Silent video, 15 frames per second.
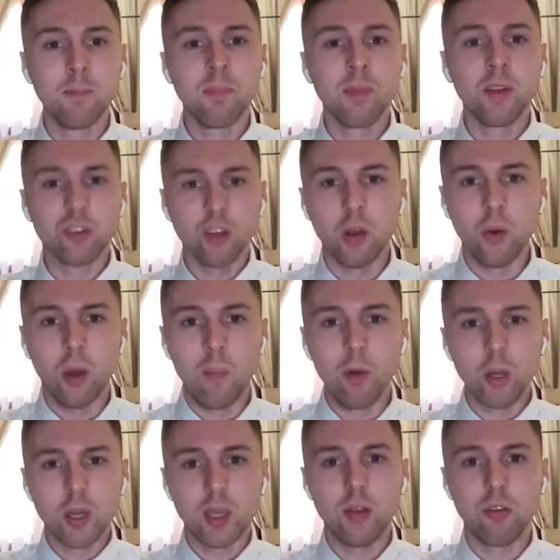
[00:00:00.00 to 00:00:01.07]
So I'm
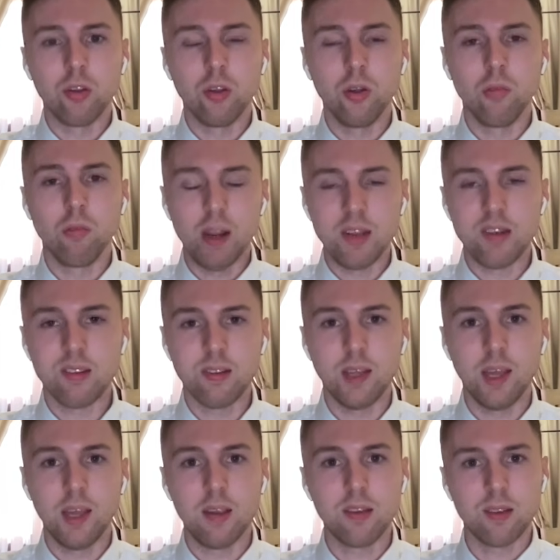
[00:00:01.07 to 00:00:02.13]
looking to race
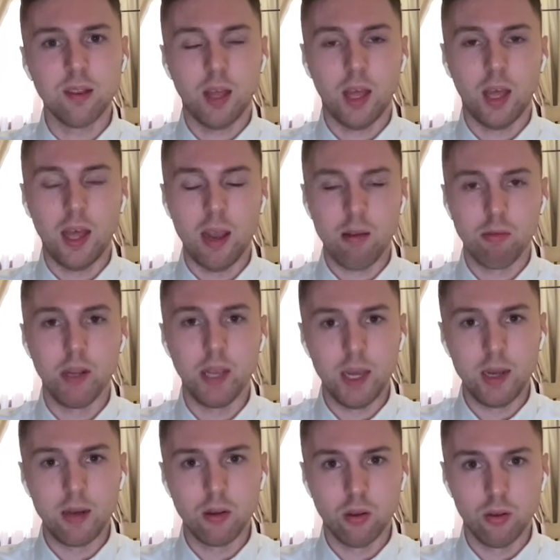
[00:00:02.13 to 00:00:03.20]
6 at Riyadh
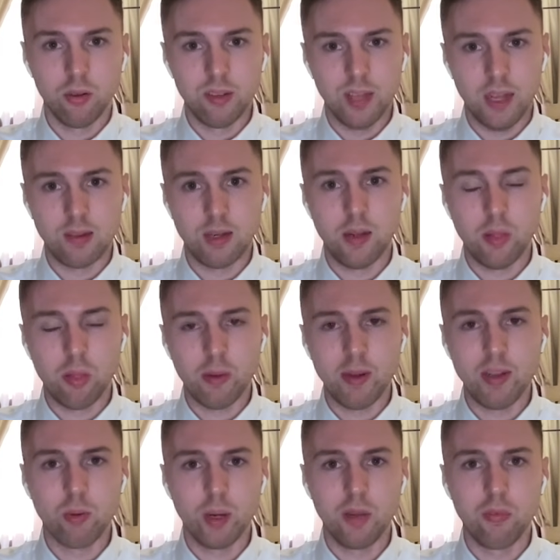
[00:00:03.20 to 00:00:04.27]
on Saturday, the
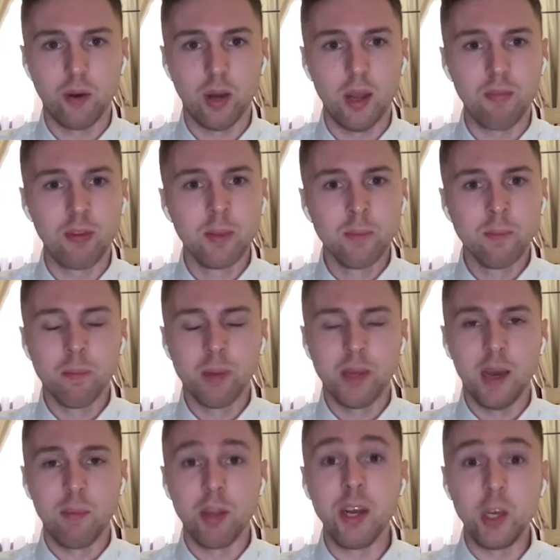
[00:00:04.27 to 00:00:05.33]
3:25 p.m,
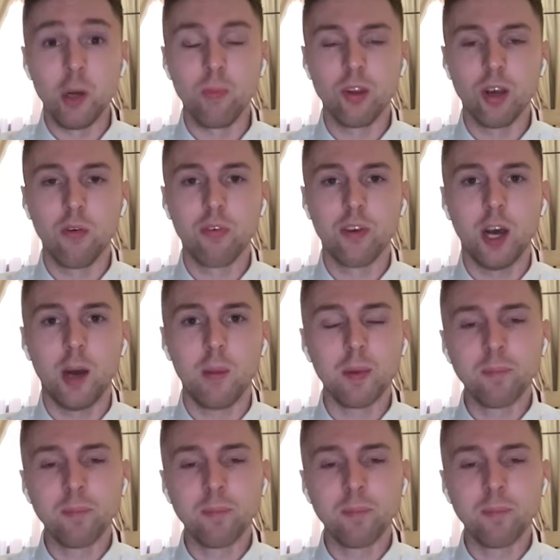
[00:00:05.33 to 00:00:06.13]
the Neom Turf Cup.